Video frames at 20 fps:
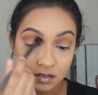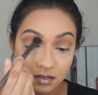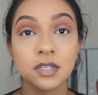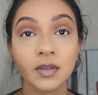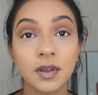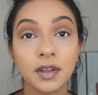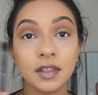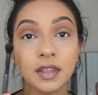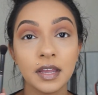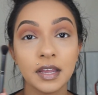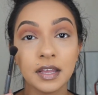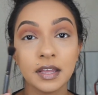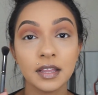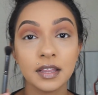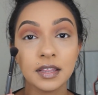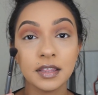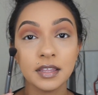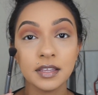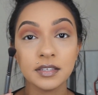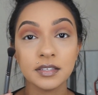So I like
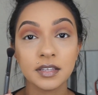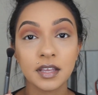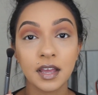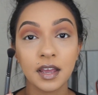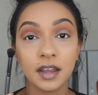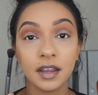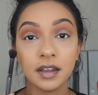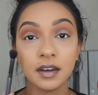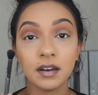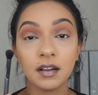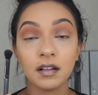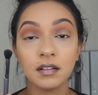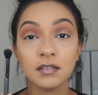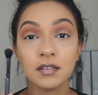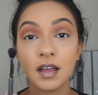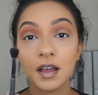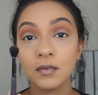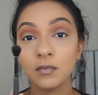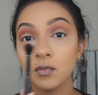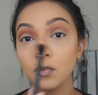this side a
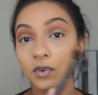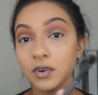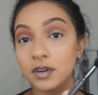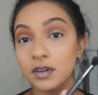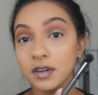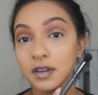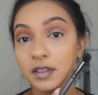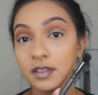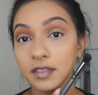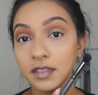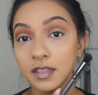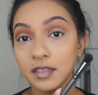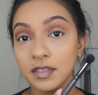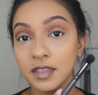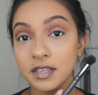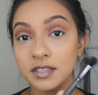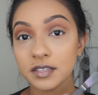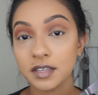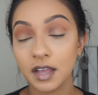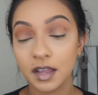lot more than
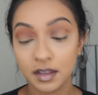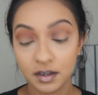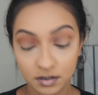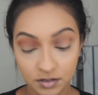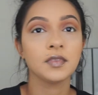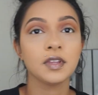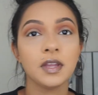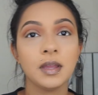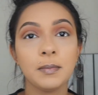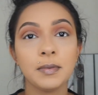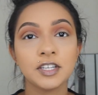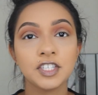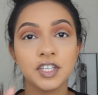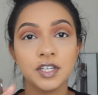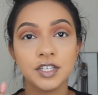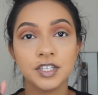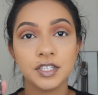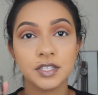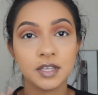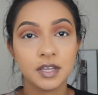this side. I'm
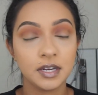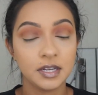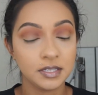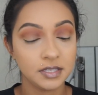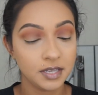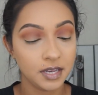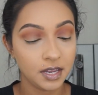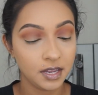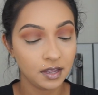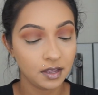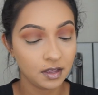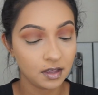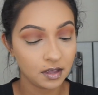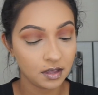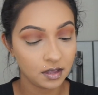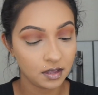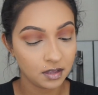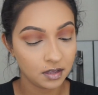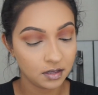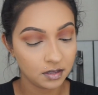actually just going to take
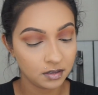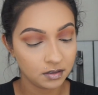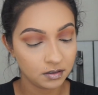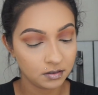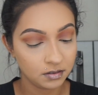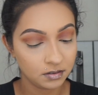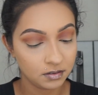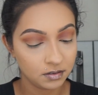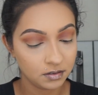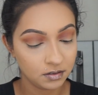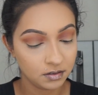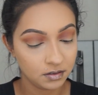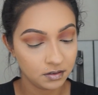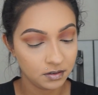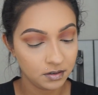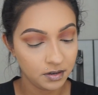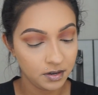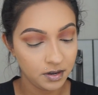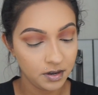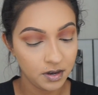a
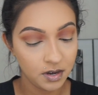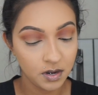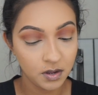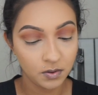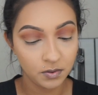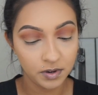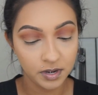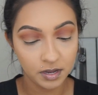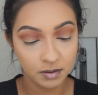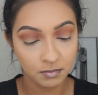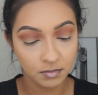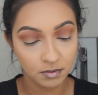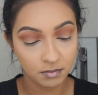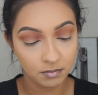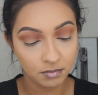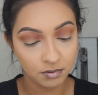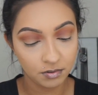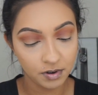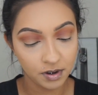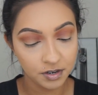no-name
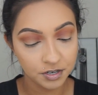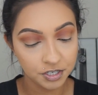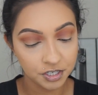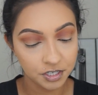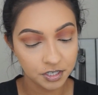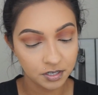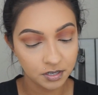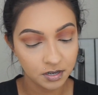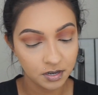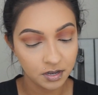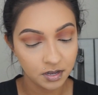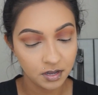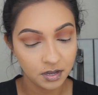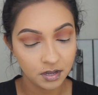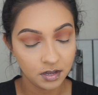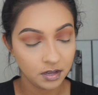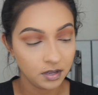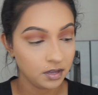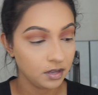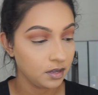brush
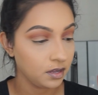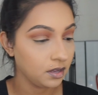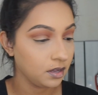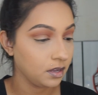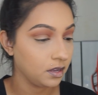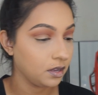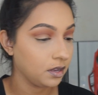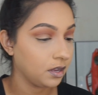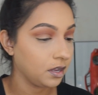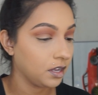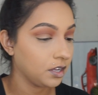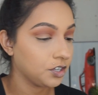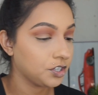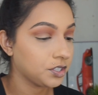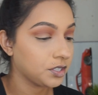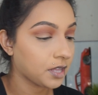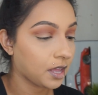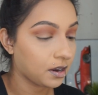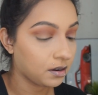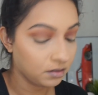and
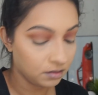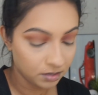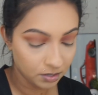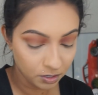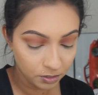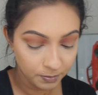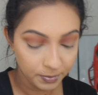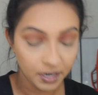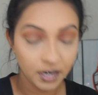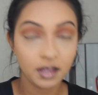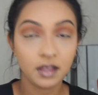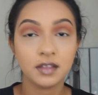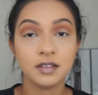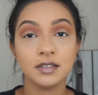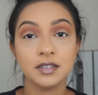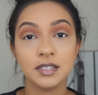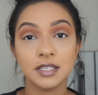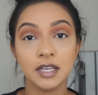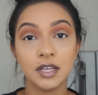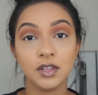just add a little bit of
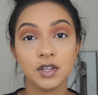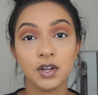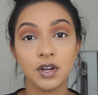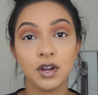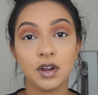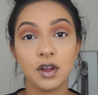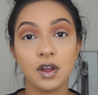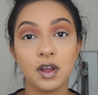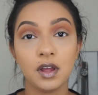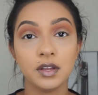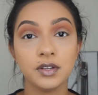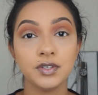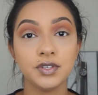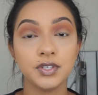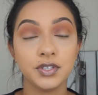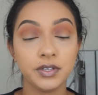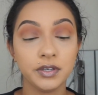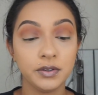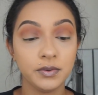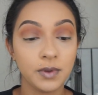concealer
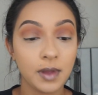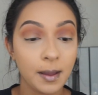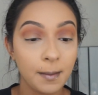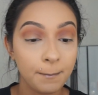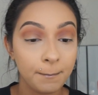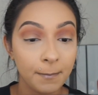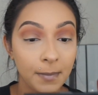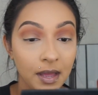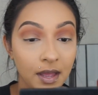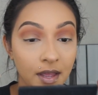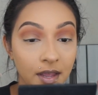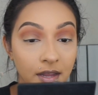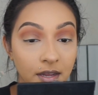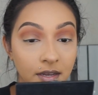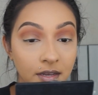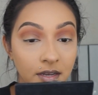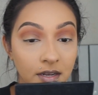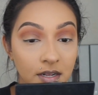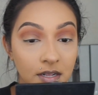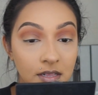onto
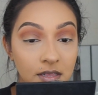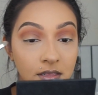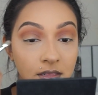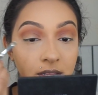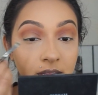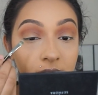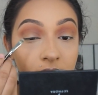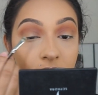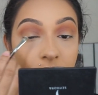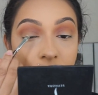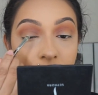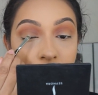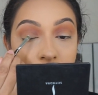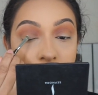my lid.